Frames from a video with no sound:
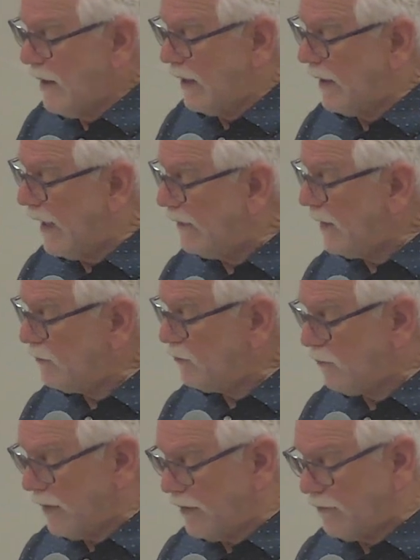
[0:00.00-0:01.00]
And I'm not
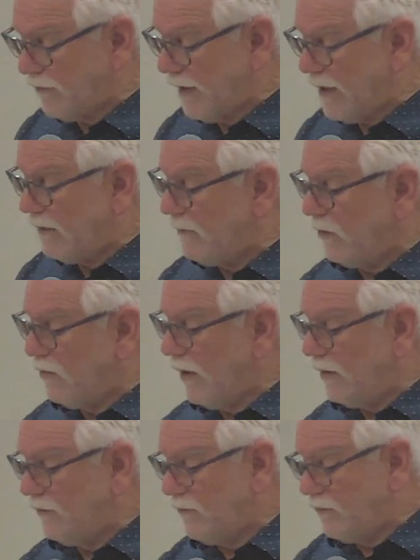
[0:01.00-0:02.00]
trying to say I'm a
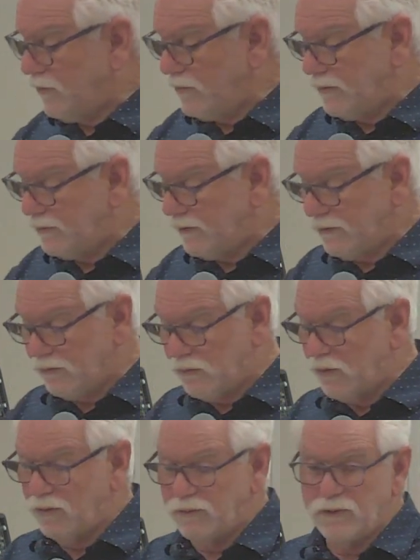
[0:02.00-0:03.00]
great student of the
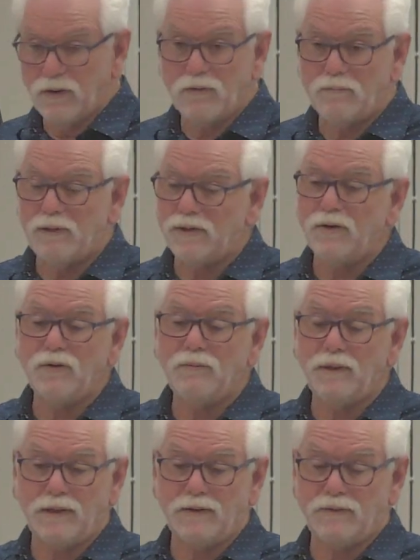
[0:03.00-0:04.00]
Word. No, by no
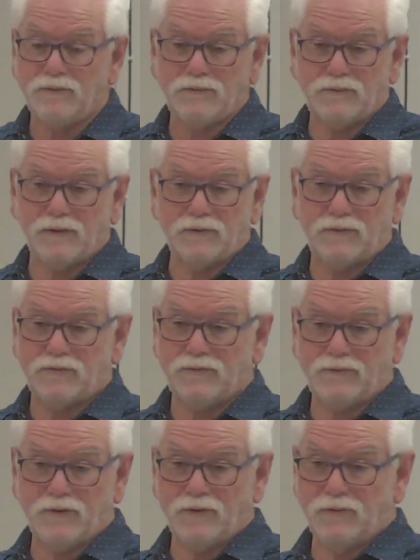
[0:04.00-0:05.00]
means. That's
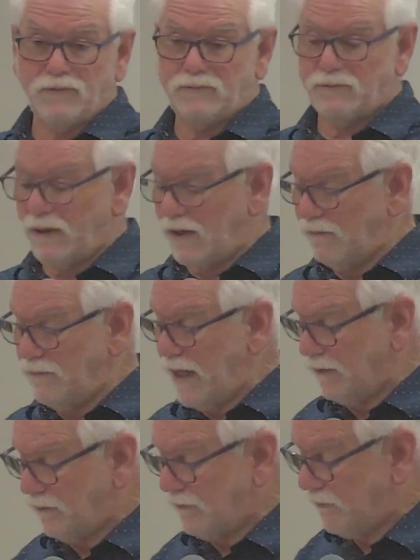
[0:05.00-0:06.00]
still, I'm
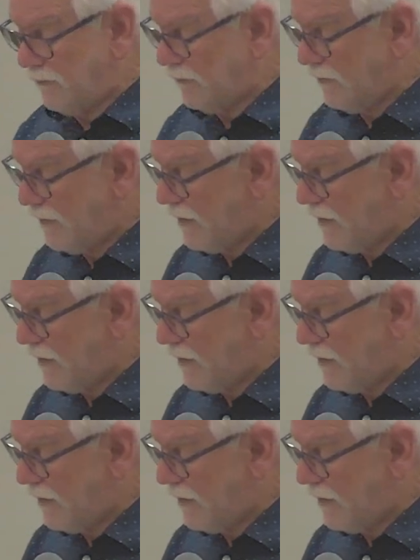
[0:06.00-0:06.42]
not.